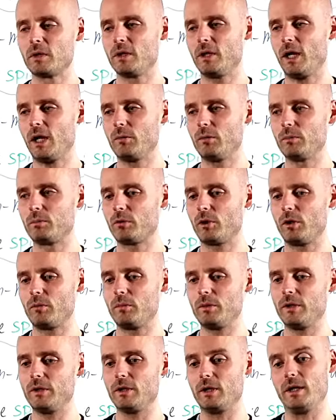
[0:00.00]
I will
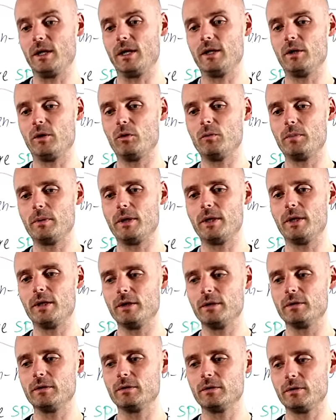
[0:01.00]
probably, I hope
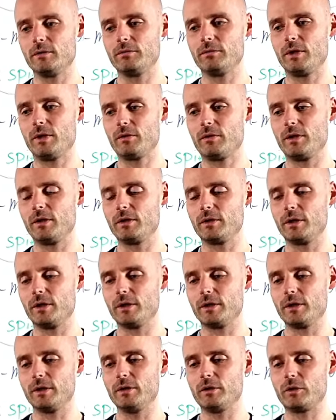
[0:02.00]
if nothing
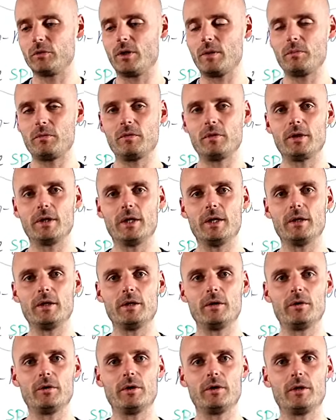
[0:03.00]
like interrupts again,
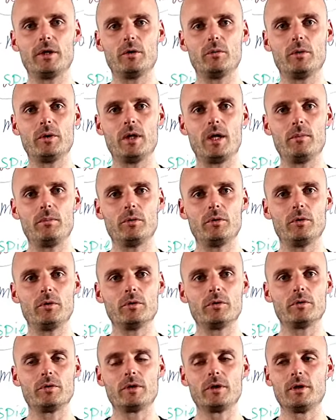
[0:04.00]
I think I will
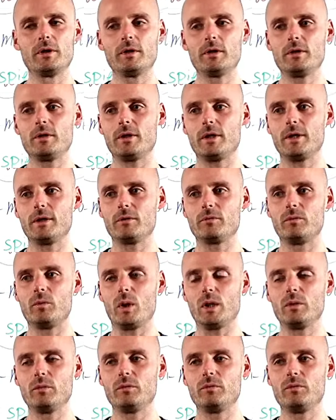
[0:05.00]
upload like
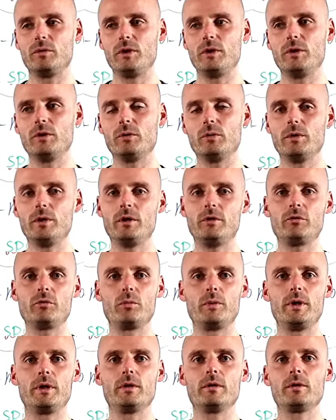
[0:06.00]
one video each
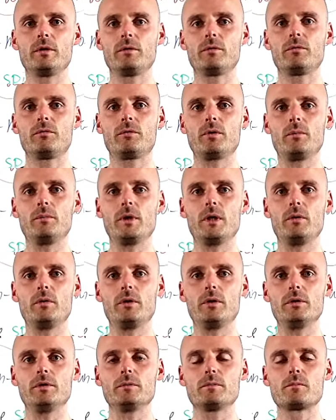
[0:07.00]
week from now
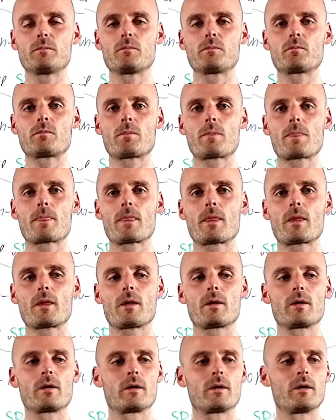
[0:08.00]
on.
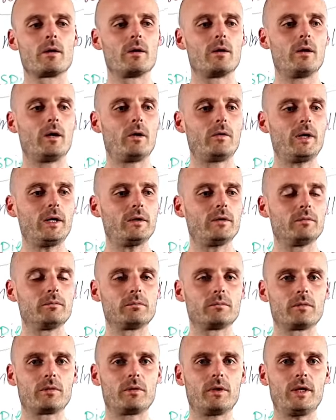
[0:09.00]
All right,
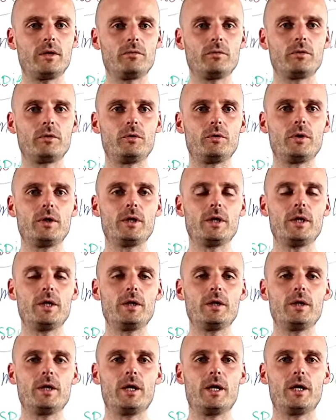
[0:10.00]
thanks for tuning
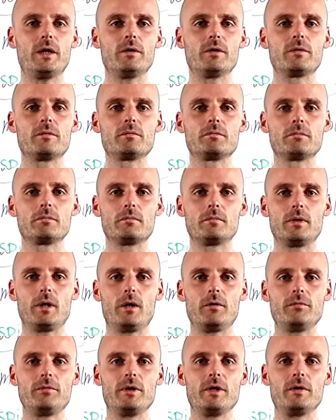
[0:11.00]
in and
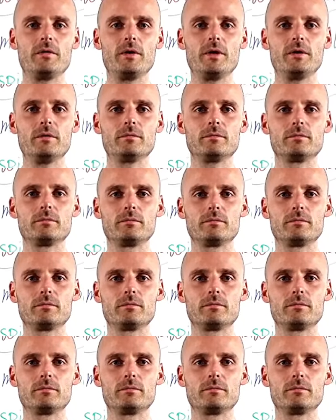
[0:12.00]
auf Wiedersehen.